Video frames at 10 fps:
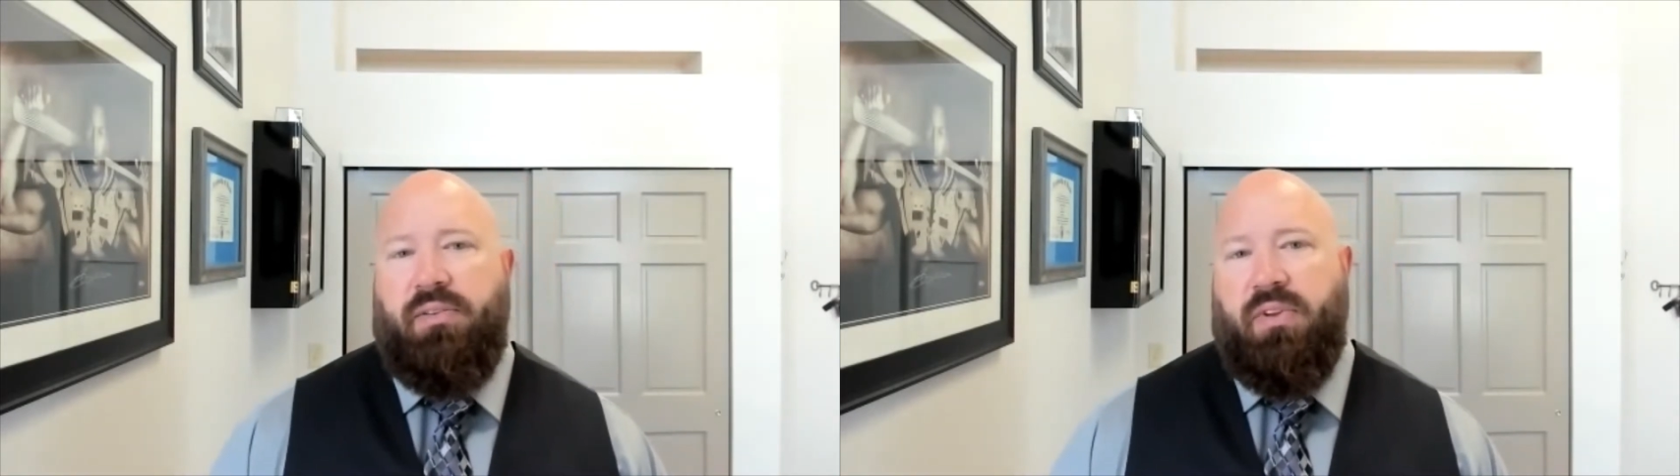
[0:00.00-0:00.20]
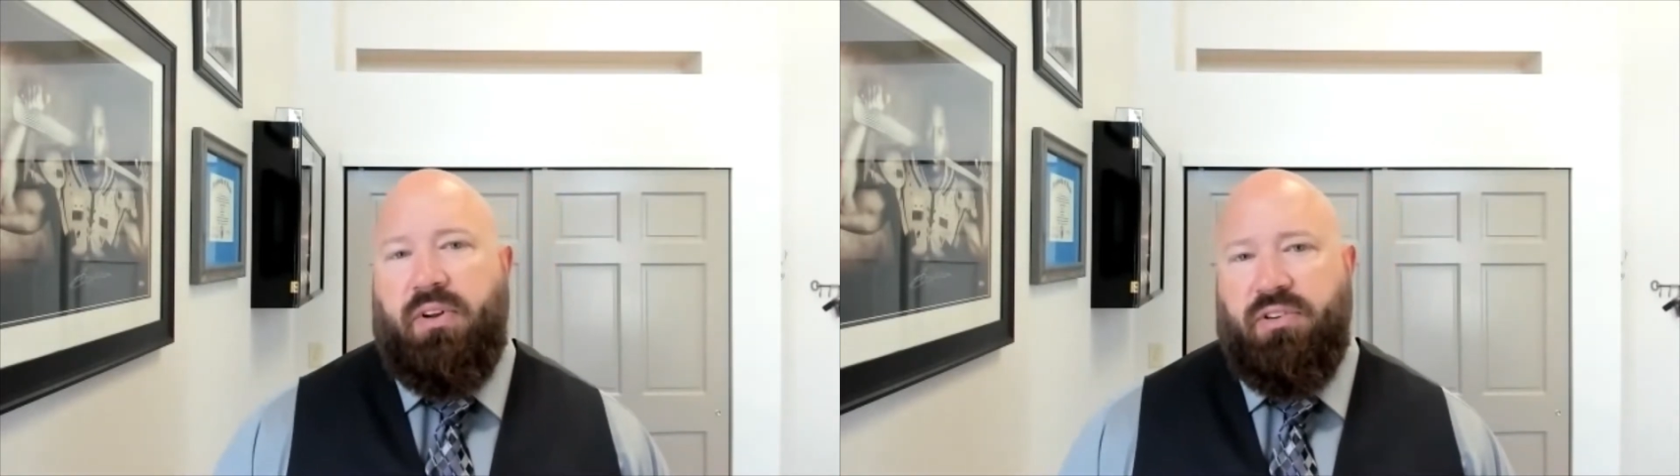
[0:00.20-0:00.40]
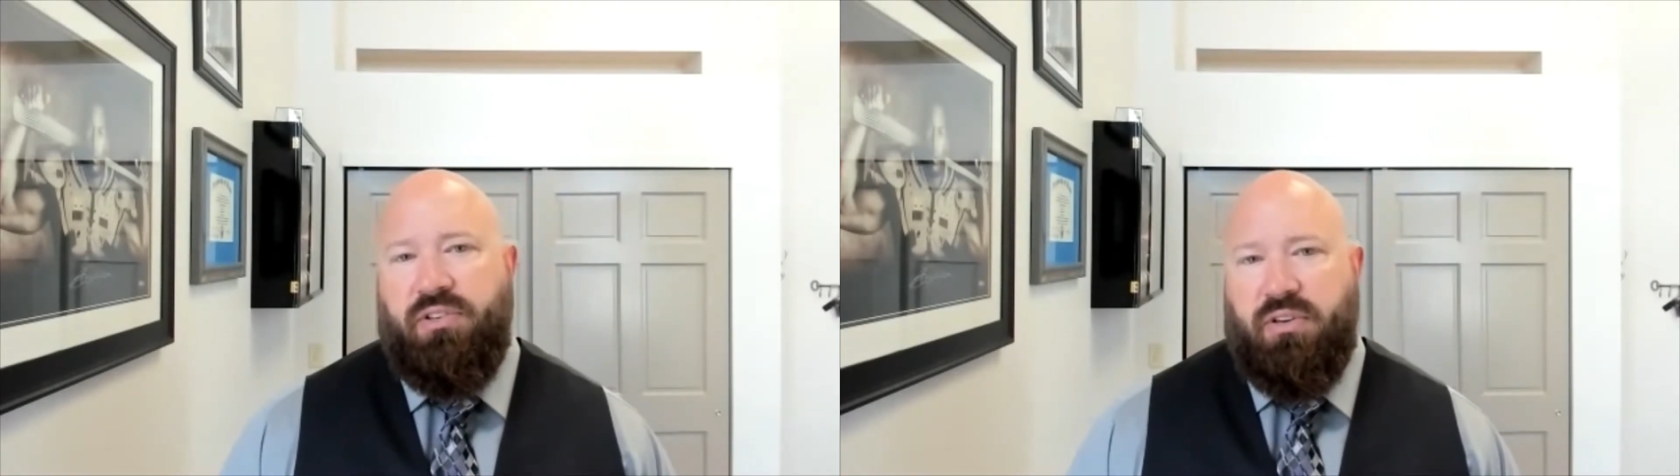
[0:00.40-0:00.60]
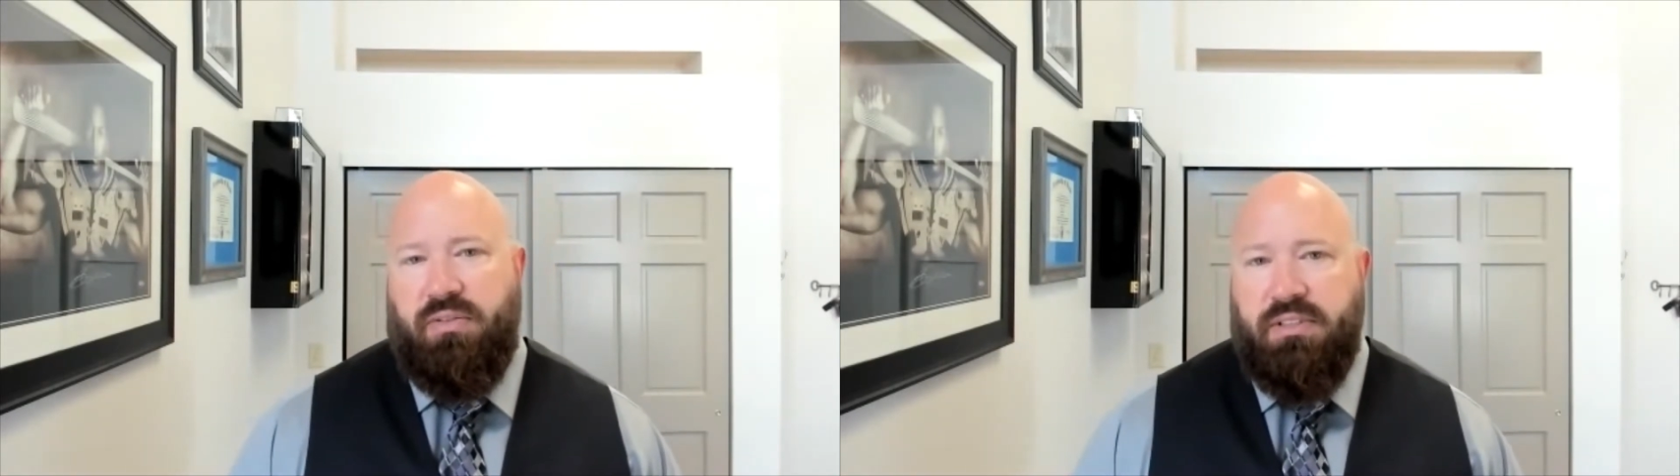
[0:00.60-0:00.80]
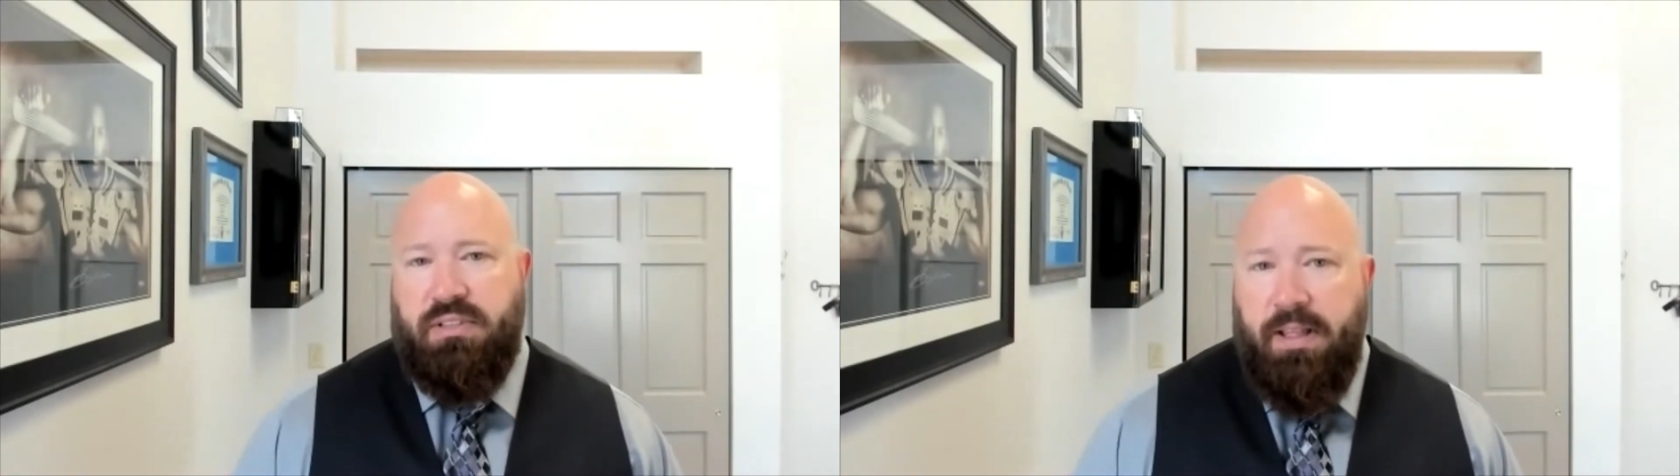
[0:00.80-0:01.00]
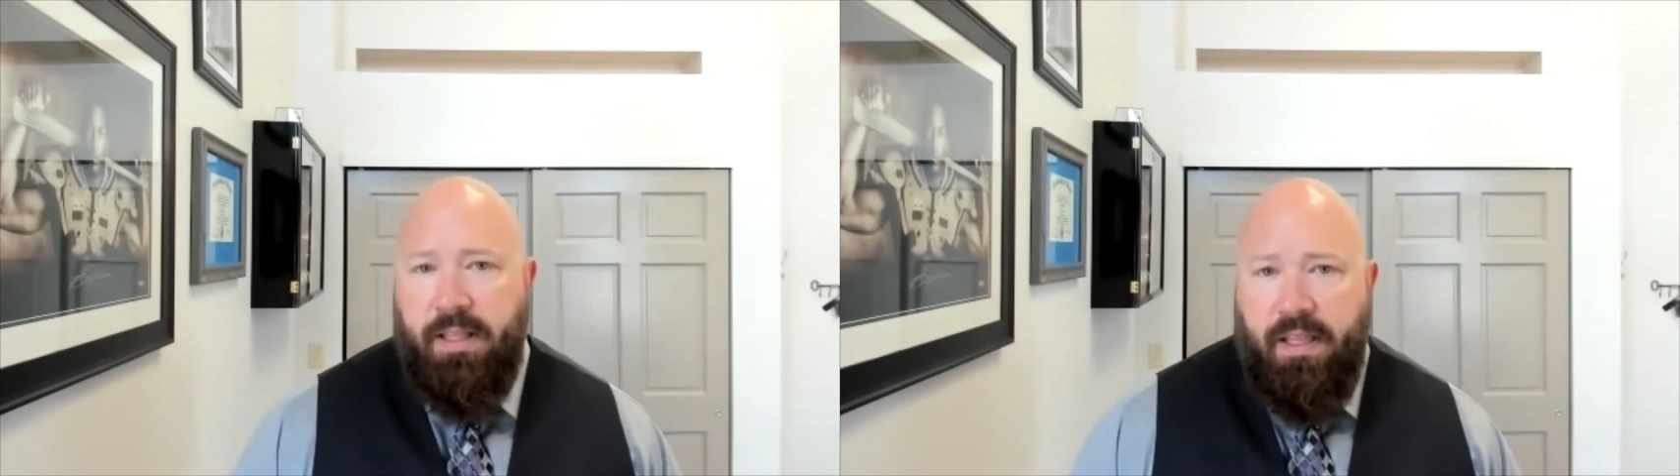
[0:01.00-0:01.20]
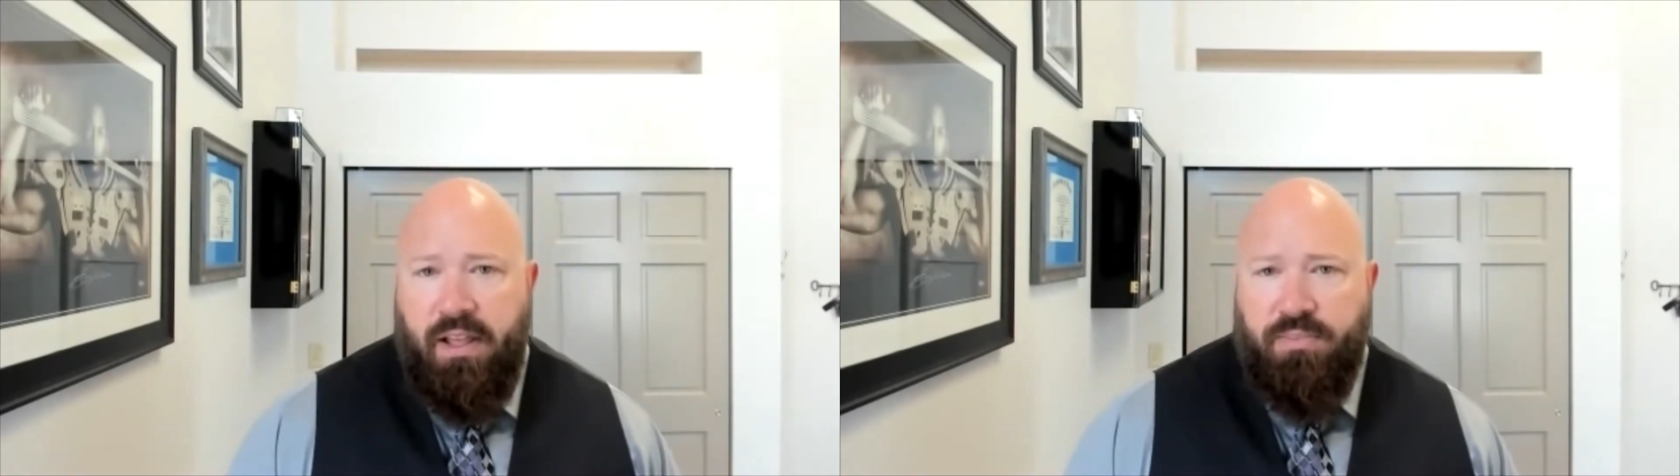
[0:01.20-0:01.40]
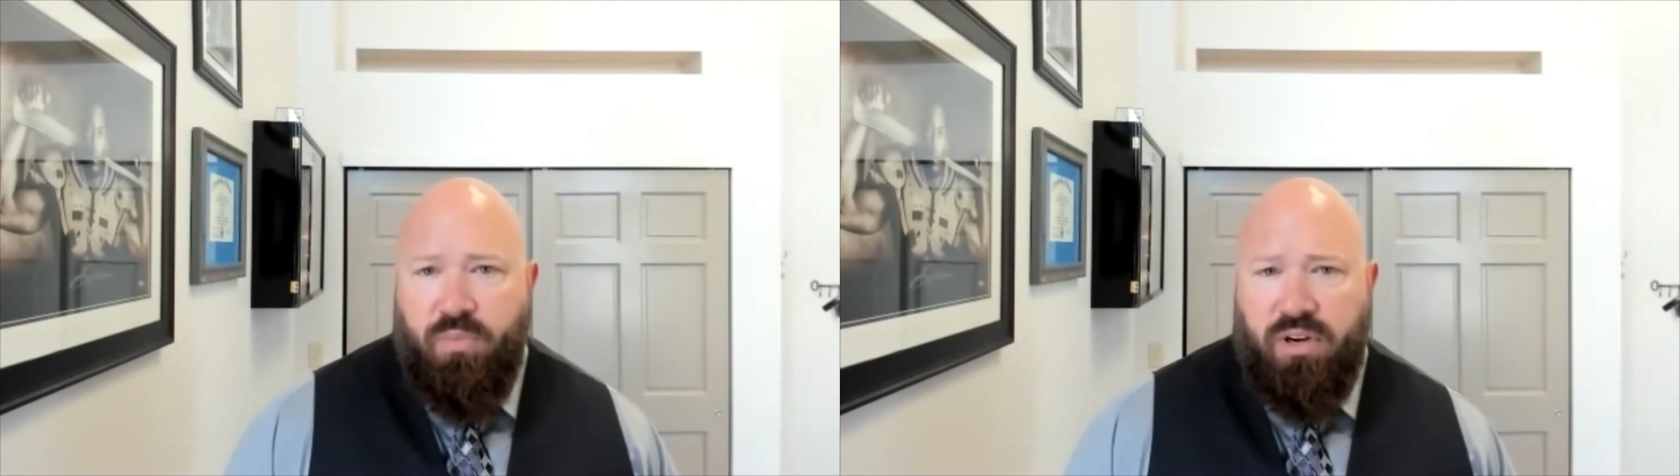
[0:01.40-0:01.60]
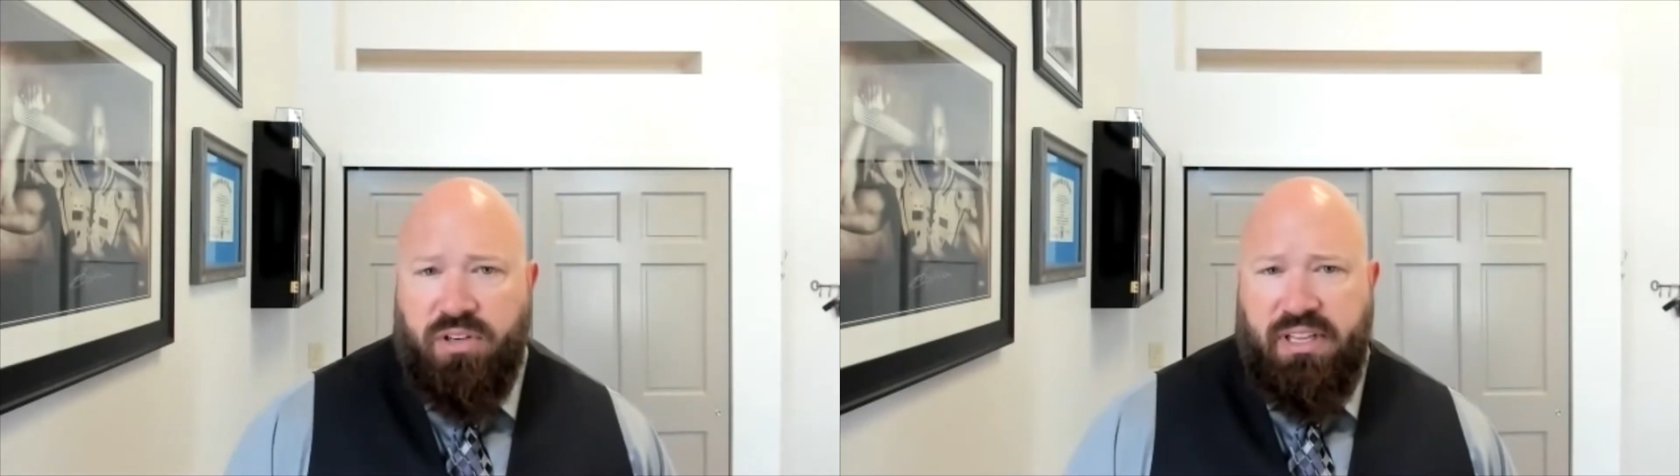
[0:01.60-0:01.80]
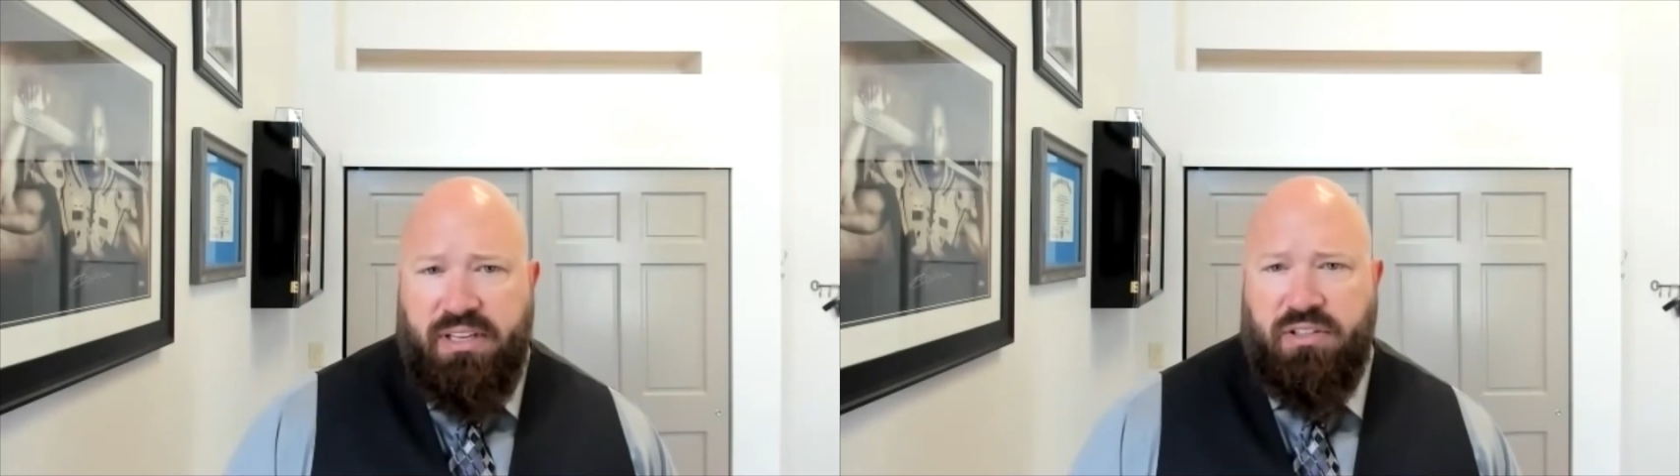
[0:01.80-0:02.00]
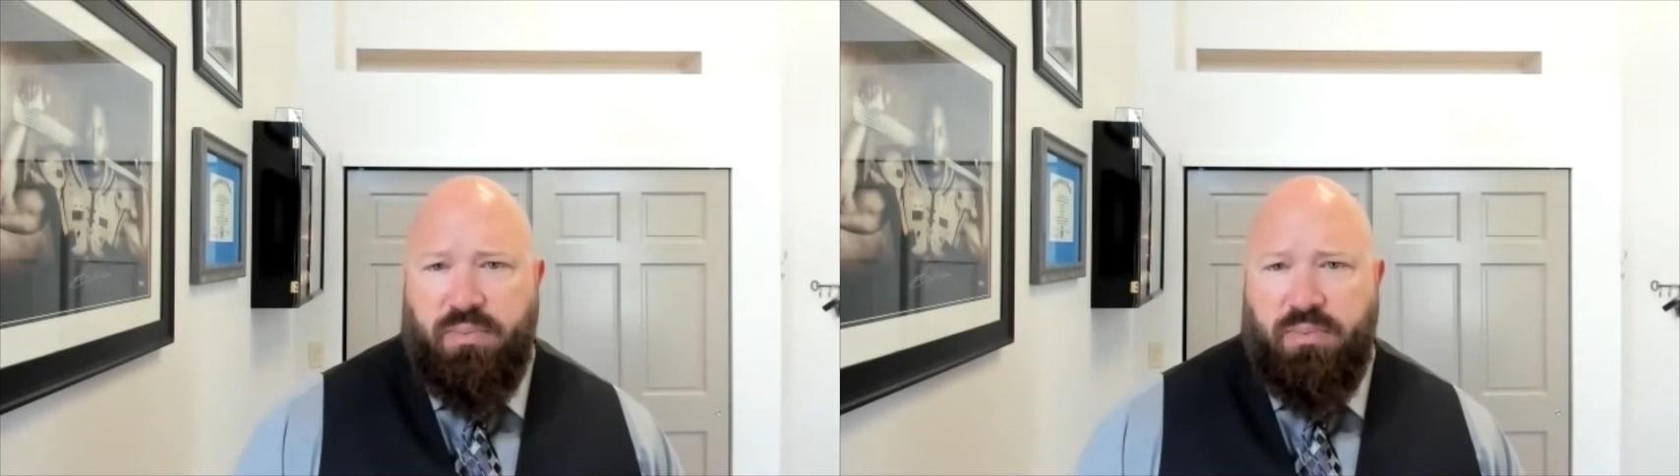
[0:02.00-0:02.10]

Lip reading: on your service. Mortgage lenders